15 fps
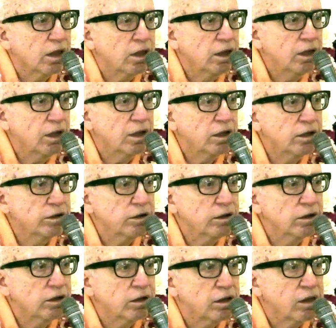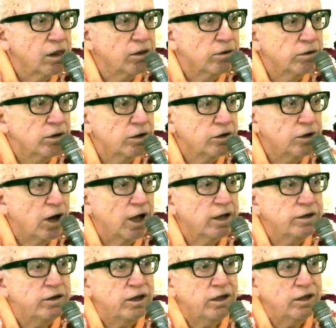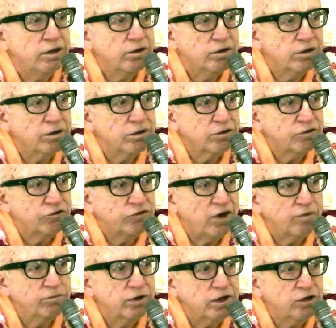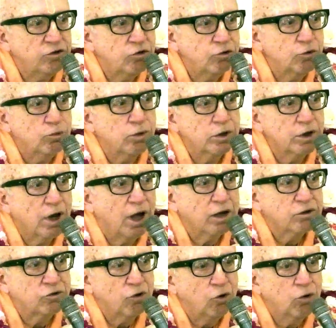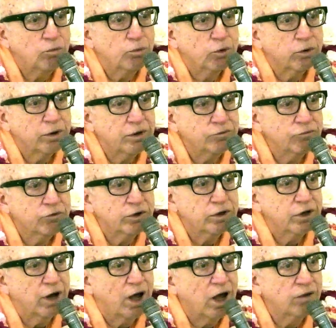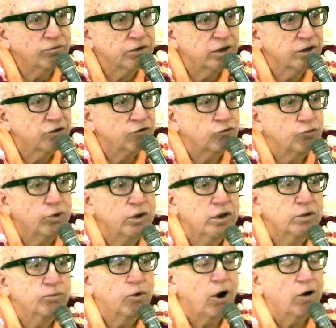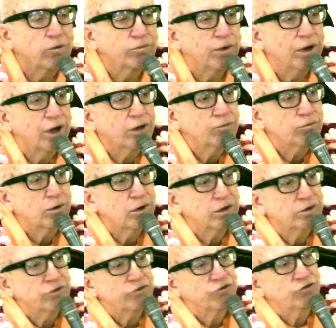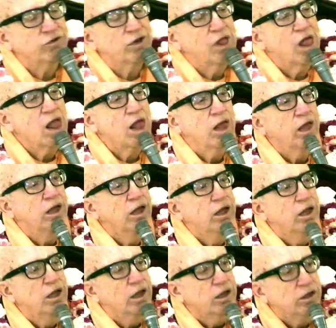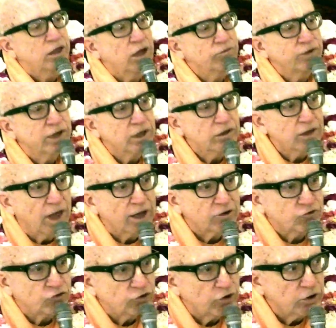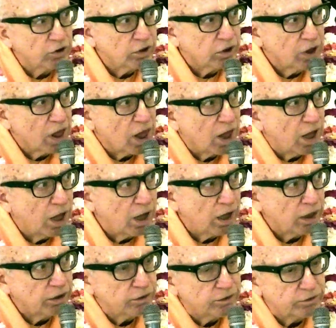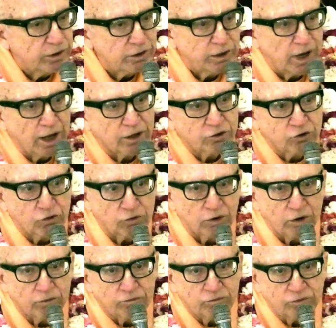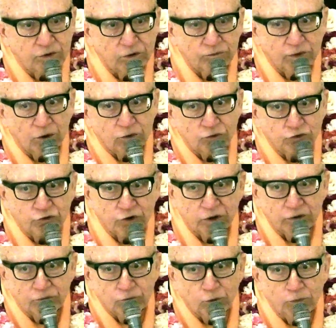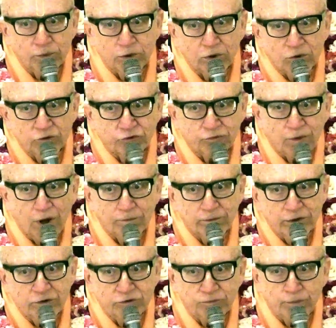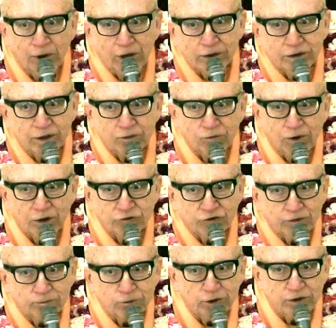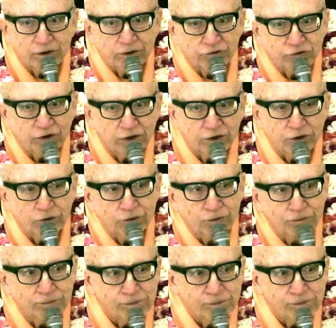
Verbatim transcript: And 1972 in October in Vrindavan, Srila Prabhupada was giving a lecture on the nectar of devotion, Rupa Goswami's Bhakti Rasamrita Sindhu.